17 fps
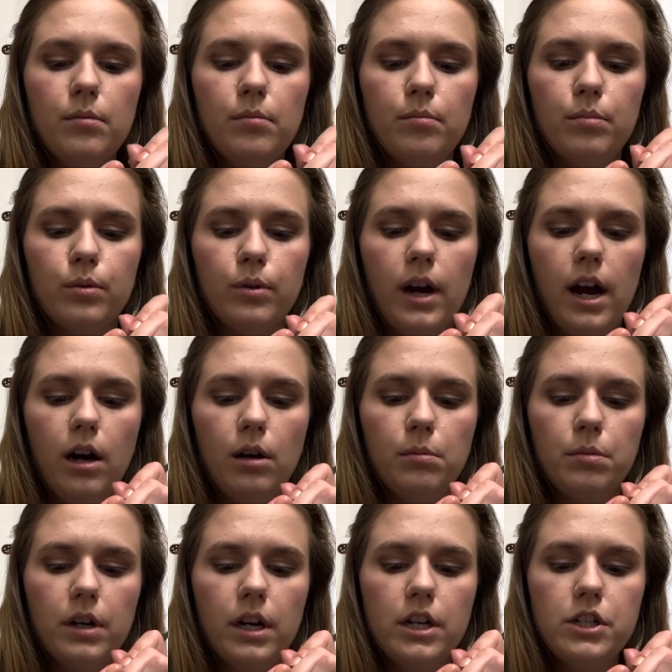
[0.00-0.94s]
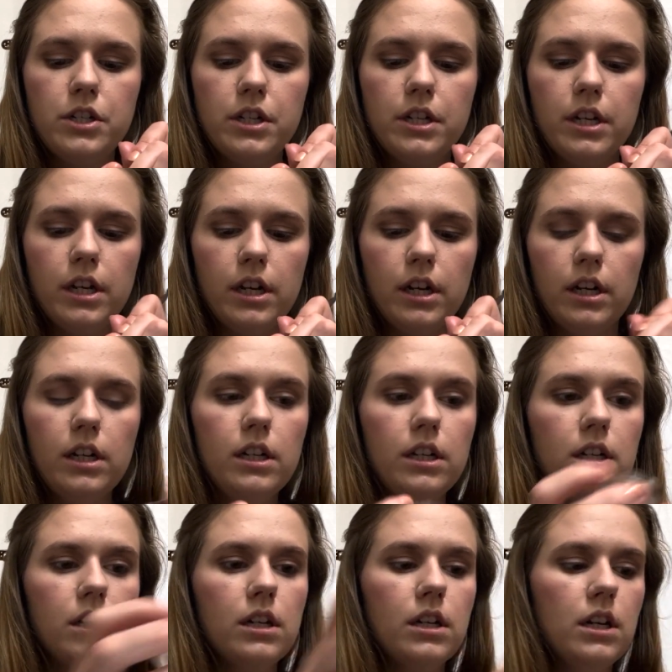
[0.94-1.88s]
brow brush here,
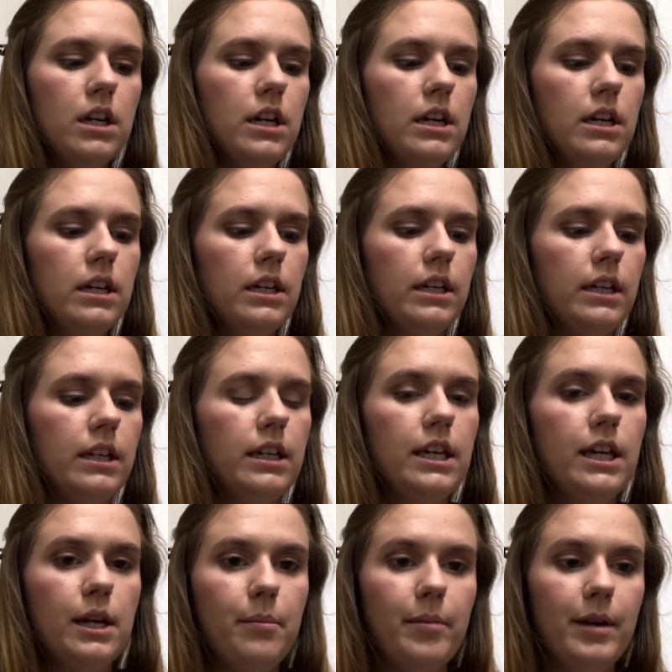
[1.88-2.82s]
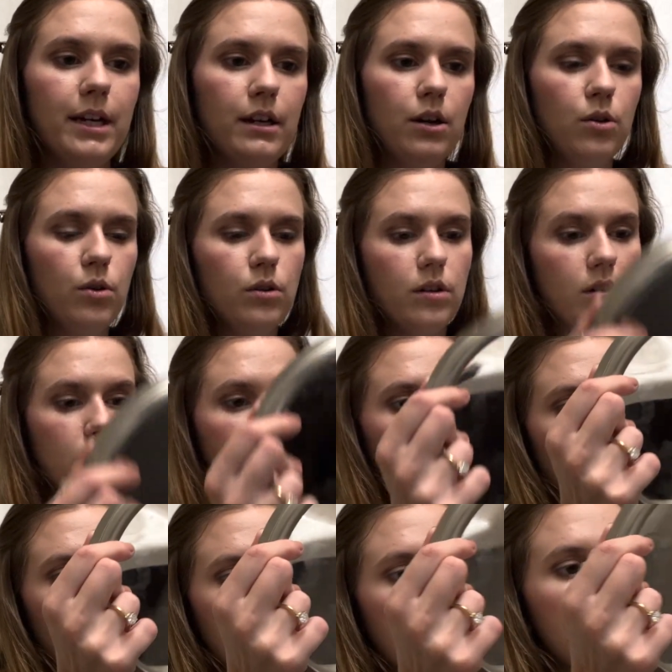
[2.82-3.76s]
get a big old
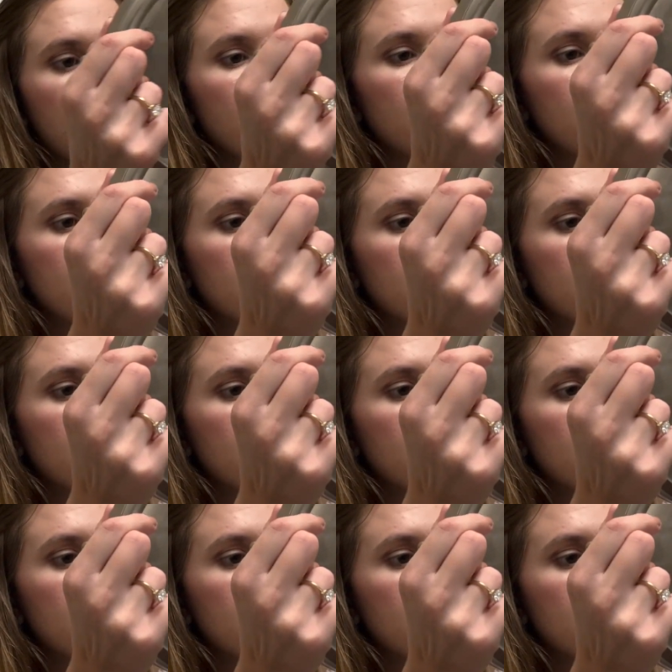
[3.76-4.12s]
glob,